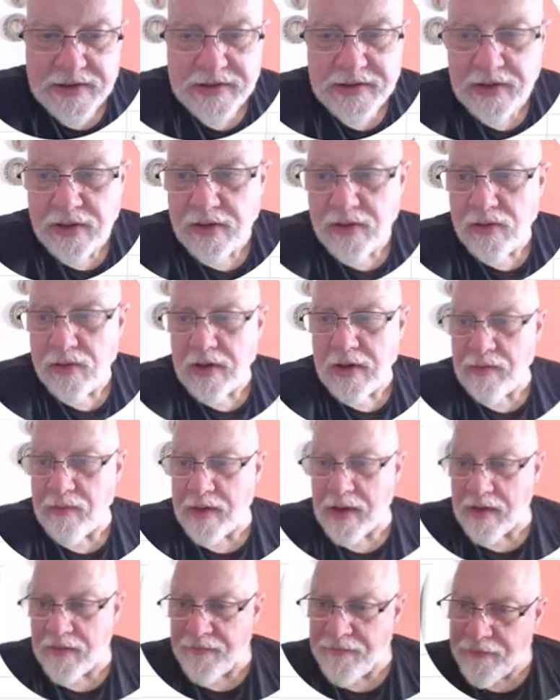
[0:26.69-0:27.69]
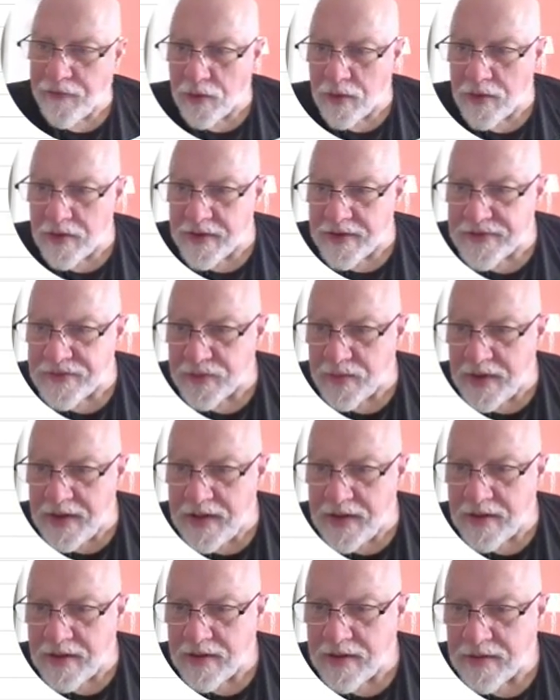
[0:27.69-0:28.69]
So I read four this
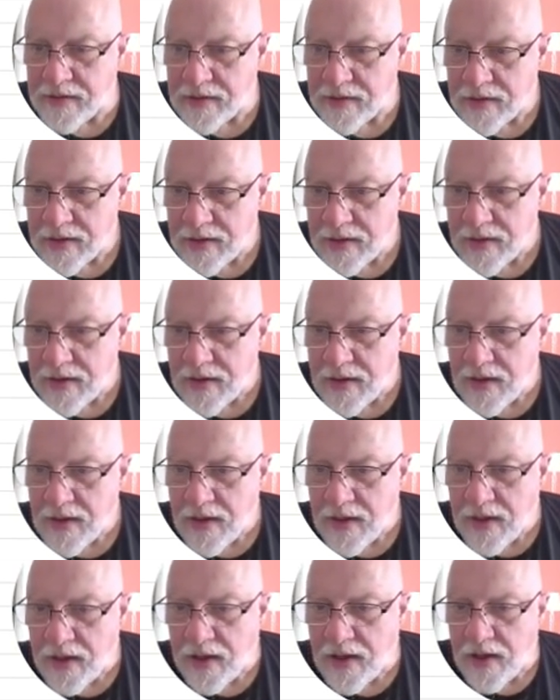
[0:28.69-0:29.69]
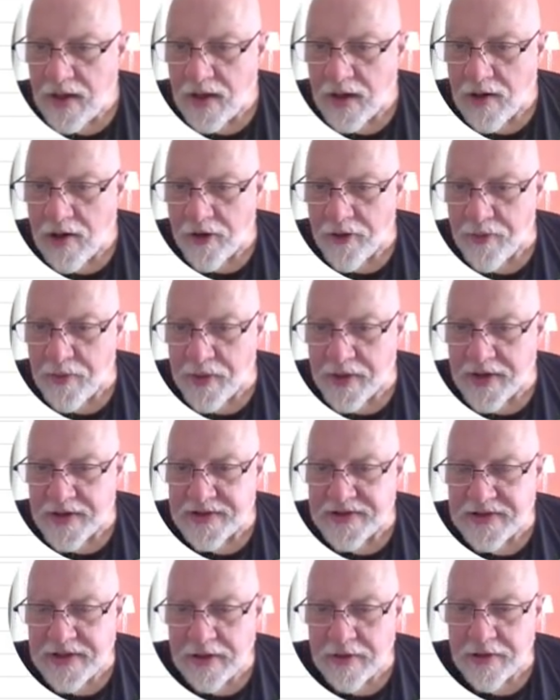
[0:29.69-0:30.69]
week. Uh, Garth
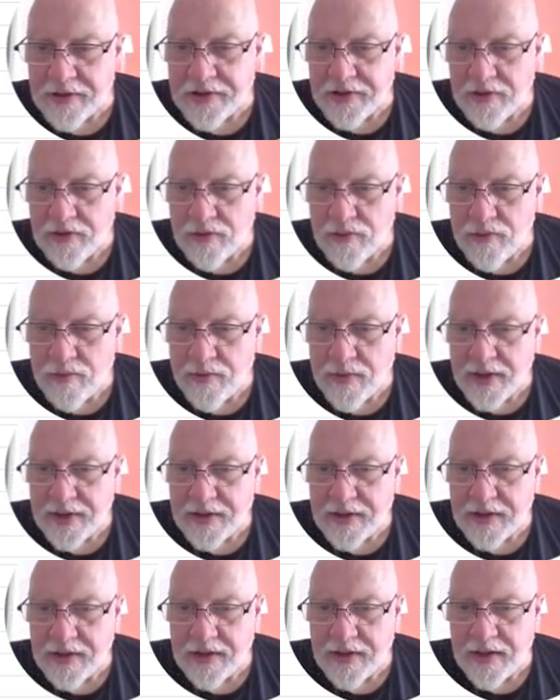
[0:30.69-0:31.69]
Marenghi's TerrorTome, I did